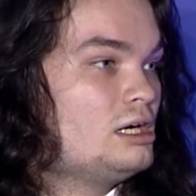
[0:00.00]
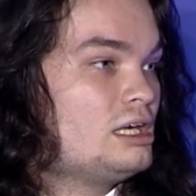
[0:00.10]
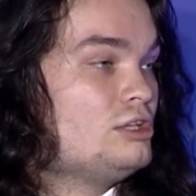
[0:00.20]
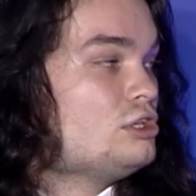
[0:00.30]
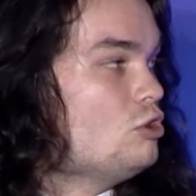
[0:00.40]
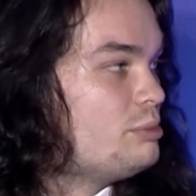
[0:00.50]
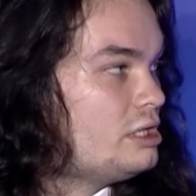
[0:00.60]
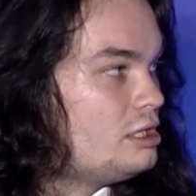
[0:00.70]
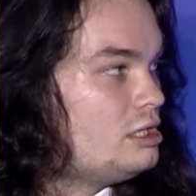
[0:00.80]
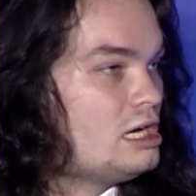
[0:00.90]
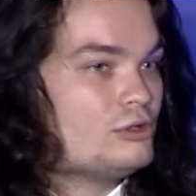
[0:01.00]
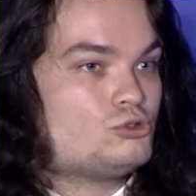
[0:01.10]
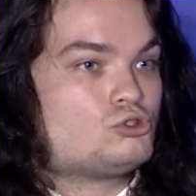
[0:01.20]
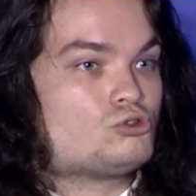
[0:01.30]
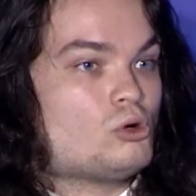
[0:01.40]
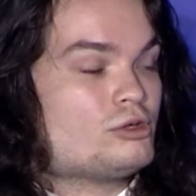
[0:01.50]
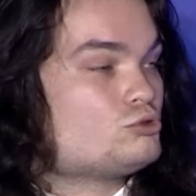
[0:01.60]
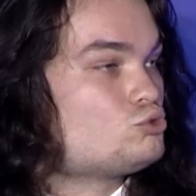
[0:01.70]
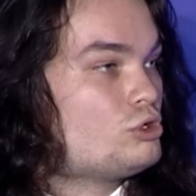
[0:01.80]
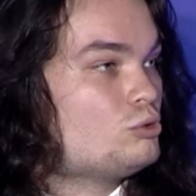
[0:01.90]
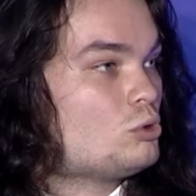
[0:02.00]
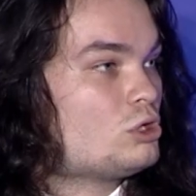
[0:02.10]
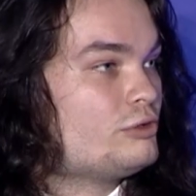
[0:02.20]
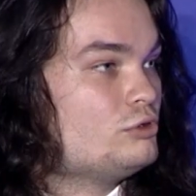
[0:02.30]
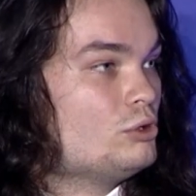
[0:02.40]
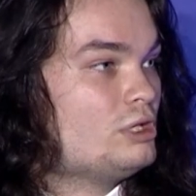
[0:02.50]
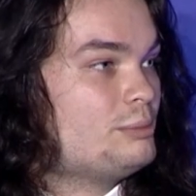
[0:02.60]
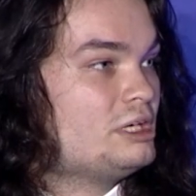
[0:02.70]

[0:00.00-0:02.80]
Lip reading: Ethiopia. I'll destroy the world if you don't let me